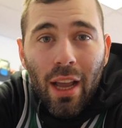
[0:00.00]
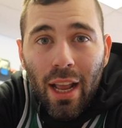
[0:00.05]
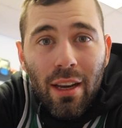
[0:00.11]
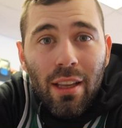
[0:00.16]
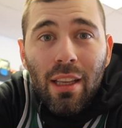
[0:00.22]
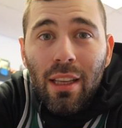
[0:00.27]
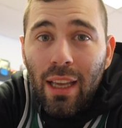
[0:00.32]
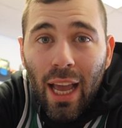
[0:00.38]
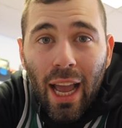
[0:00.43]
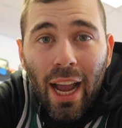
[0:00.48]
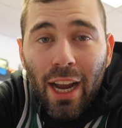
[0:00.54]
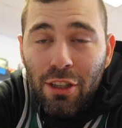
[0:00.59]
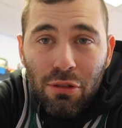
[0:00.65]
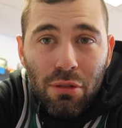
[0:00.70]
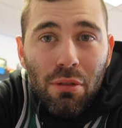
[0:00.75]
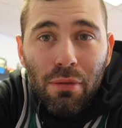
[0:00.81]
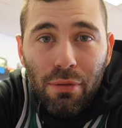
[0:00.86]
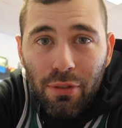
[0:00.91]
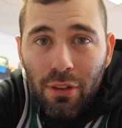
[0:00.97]
Any
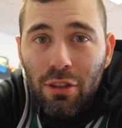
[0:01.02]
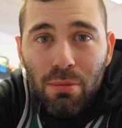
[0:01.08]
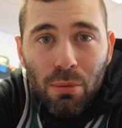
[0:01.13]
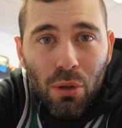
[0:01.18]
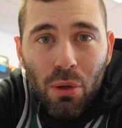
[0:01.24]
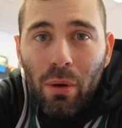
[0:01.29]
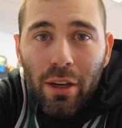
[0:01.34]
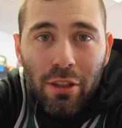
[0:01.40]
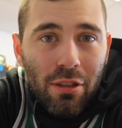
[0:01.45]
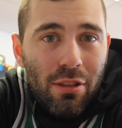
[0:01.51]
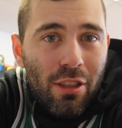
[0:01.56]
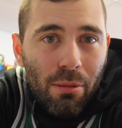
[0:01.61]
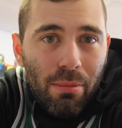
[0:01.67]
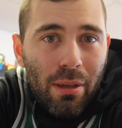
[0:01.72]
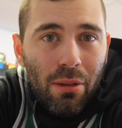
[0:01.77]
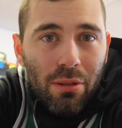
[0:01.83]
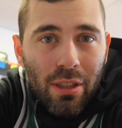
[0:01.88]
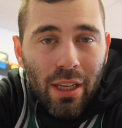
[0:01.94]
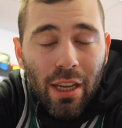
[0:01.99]
actual feasible questions I'll
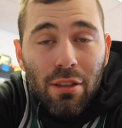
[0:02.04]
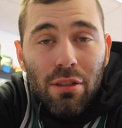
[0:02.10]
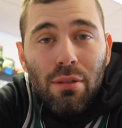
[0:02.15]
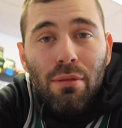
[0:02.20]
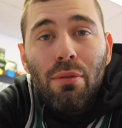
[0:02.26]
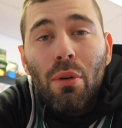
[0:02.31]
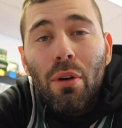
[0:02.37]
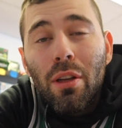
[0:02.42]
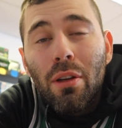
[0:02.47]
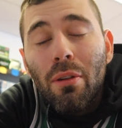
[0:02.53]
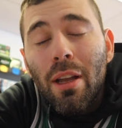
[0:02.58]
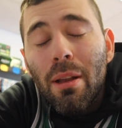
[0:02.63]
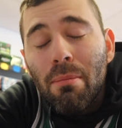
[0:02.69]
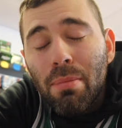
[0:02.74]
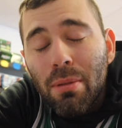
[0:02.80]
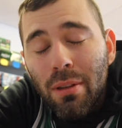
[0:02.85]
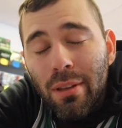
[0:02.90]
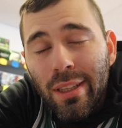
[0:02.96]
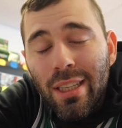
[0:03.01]
be able to answer for you.
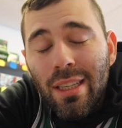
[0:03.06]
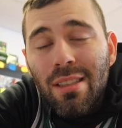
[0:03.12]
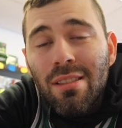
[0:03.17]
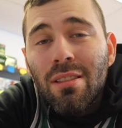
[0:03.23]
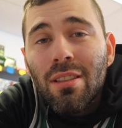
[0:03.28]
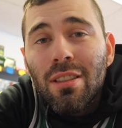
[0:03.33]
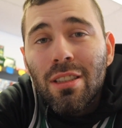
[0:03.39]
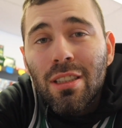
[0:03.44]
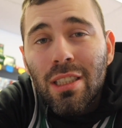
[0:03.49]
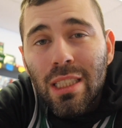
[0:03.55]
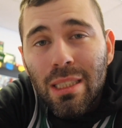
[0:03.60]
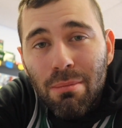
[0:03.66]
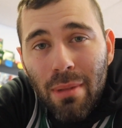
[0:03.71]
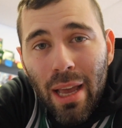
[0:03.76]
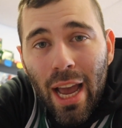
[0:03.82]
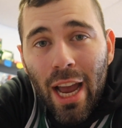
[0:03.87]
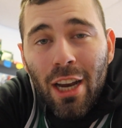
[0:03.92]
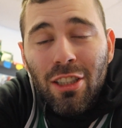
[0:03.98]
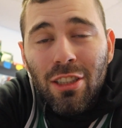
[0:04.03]
And please
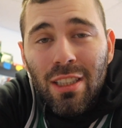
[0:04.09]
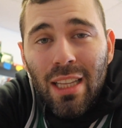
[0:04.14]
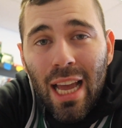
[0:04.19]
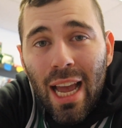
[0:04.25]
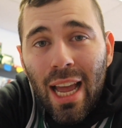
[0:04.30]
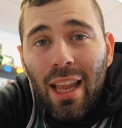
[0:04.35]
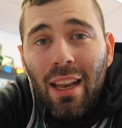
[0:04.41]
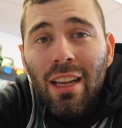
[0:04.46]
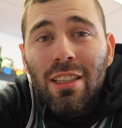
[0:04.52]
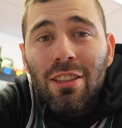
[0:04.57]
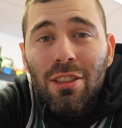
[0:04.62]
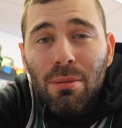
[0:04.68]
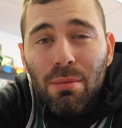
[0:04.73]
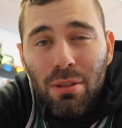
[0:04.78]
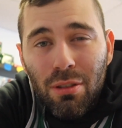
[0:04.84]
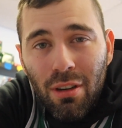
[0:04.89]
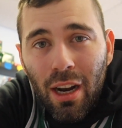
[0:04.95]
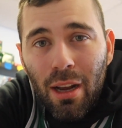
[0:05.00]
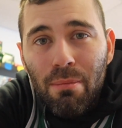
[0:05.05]
smash that
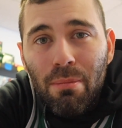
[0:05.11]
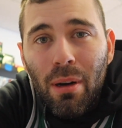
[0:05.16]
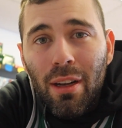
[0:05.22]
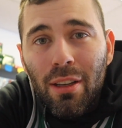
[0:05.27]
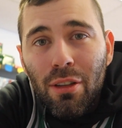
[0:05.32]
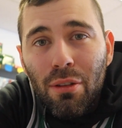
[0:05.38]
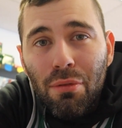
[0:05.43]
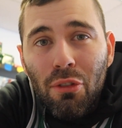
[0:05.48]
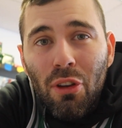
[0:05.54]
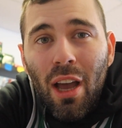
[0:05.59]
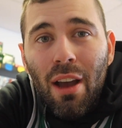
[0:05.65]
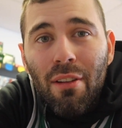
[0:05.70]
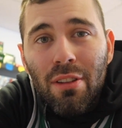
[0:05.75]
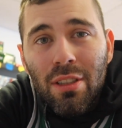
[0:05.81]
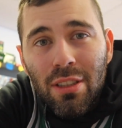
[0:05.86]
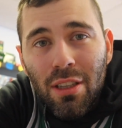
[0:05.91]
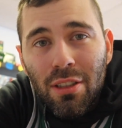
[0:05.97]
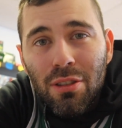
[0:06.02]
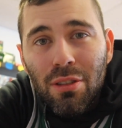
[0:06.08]
subscribe button if you
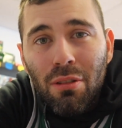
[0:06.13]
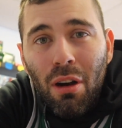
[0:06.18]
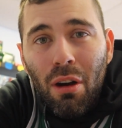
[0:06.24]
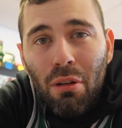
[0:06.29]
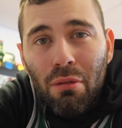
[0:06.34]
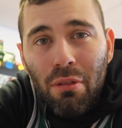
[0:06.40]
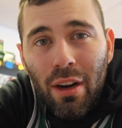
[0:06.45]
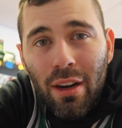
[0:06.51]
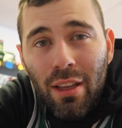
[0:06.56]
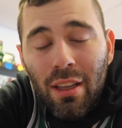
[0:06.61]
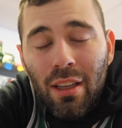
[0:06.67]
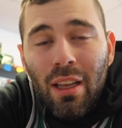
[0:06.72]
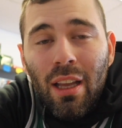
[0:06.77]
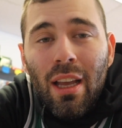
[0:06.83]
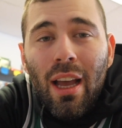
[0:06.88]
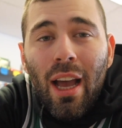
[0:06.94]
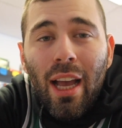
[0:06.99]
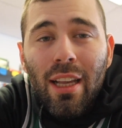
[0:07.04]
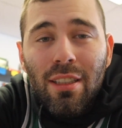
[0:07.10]
haven't done so already,
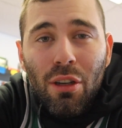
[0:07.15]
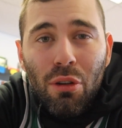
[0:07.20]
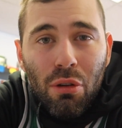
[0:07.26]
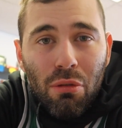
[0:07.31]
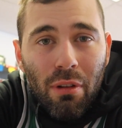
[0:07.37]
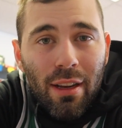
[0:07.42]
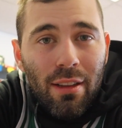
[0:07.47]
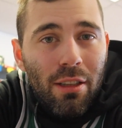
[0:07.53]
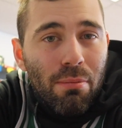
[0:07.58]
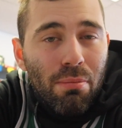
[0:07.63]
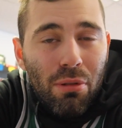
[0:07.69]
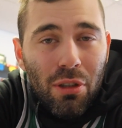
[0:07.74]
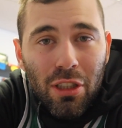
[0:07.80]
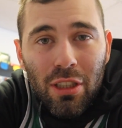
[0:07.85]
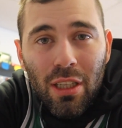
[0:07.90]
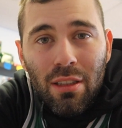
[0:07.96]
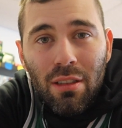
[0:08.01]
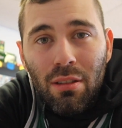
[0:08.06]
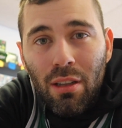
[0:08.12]
as I would greatly
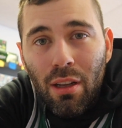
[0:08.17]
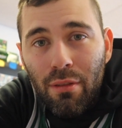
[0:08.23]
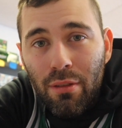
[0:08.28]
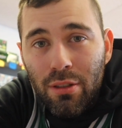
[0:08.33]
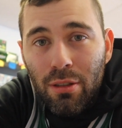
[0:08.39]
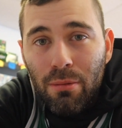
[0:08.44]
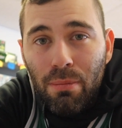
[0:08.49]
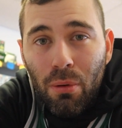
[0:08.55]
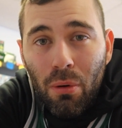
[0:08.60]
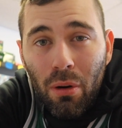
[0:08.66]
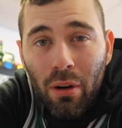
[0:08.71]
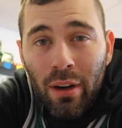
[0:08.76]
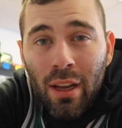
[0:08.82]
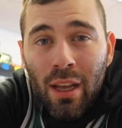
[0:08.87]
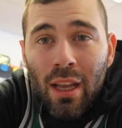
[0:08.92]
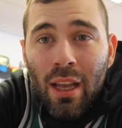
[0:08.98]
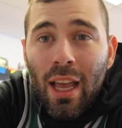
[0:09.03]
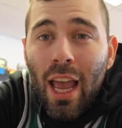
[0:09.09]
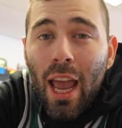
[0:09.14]
appreciate the love and support.
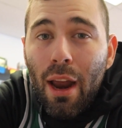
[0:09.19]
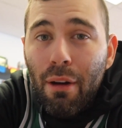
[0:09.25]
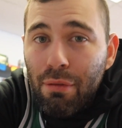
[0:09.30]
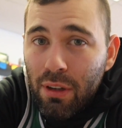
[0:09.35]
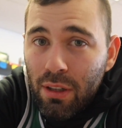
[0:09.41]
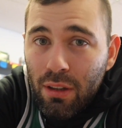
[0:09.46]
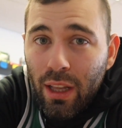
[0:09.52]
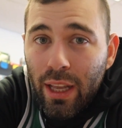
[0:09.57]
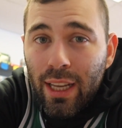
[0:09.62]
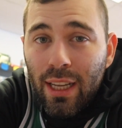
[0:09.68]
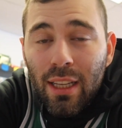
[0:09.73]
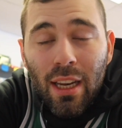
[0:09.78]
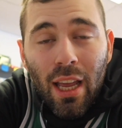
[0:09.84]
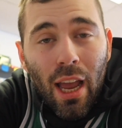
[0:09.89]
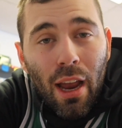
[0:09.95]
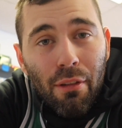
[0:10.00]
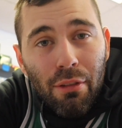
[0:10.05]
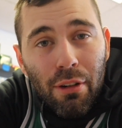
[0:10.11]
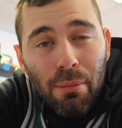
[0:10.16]
Every like and
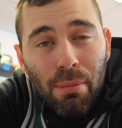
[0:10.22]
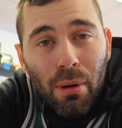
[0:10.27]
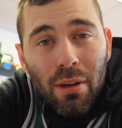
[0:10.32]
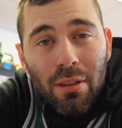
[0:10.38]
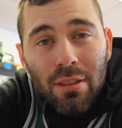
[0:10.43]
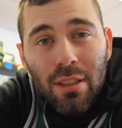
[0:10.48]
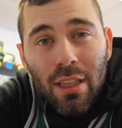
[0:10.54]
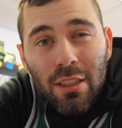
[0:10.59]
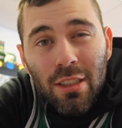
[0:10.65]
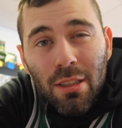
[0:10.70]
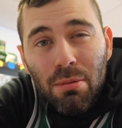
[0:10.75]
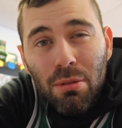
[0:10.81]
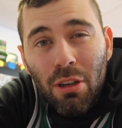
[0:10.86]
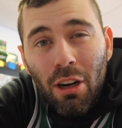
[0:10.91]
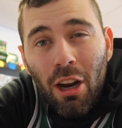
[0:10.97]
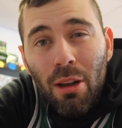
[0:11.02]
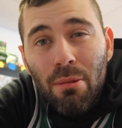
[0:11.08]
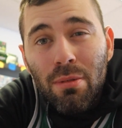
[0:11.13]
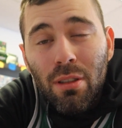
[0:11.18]
every person that
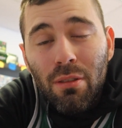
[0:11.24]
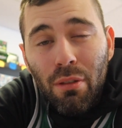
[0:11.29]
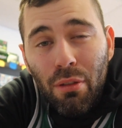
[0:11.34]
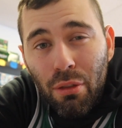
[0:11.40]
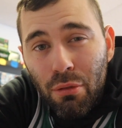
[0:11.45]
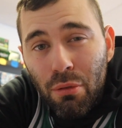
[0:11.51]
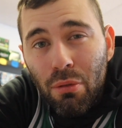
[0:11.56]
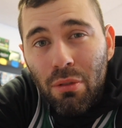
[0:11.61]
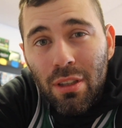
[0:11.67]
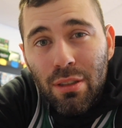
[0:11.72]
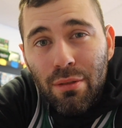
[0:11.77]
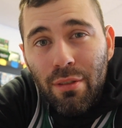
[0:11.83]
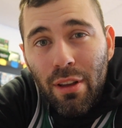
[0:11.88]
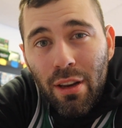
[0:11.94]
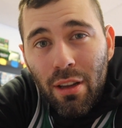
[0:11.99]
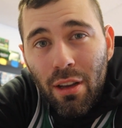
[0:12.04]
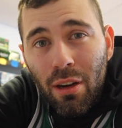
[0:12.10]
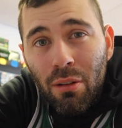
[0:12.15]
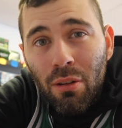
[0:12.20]
subscribes through this
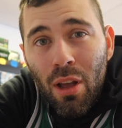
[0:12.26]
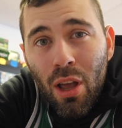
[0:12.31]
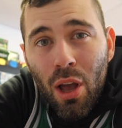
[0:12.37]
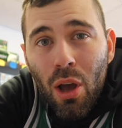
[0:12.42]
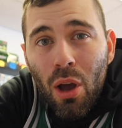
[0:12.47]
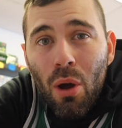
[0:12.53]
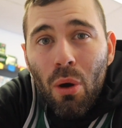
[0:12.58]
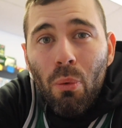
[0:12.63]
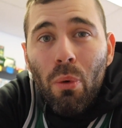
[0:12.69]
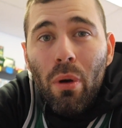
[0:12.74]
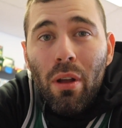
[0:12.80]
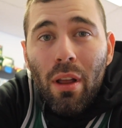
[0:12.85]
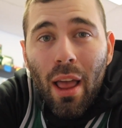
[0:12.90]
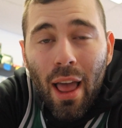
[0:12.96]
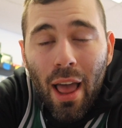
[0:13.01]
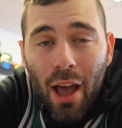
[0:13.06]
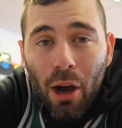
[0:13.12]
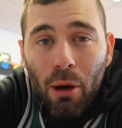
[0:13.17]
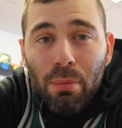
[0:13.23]
video will
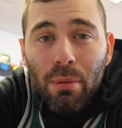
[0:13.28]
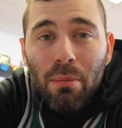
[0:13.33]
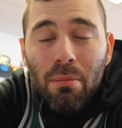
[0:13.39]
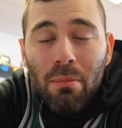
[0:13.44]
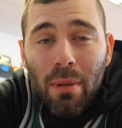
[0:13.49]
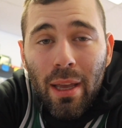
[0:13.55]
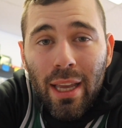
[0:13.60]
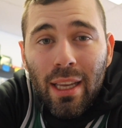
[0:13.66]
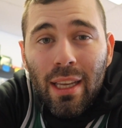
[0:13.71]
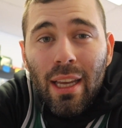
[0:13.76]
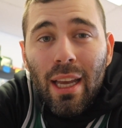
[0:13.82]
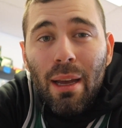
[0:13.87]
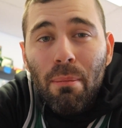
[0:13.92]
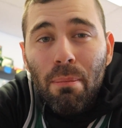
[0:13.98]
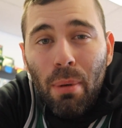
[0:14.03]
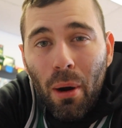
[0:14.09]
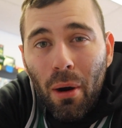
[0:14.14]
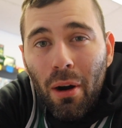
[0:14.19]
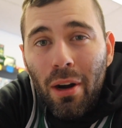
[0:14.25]
help make
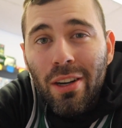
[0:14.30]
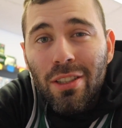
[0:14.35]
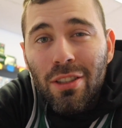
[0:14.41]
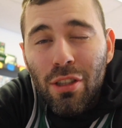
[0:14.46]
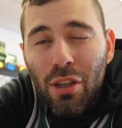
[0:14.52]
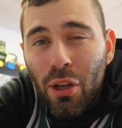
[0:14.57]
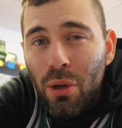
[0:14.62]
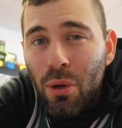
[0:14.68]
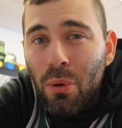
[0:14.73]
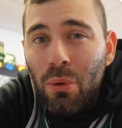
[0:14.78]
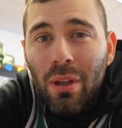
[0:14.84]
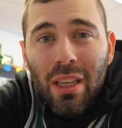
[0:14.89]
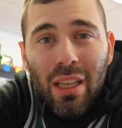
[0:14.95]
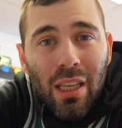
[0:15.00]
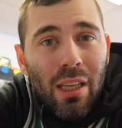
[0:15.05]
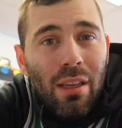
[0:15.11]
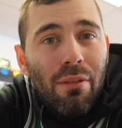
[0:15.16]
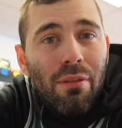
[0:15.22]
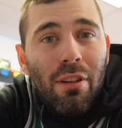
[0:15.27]
part 2
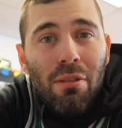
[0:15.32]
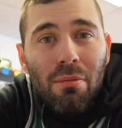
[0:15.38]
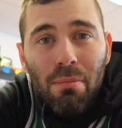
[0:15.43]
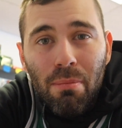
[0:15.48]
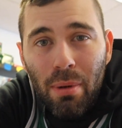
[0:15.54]
even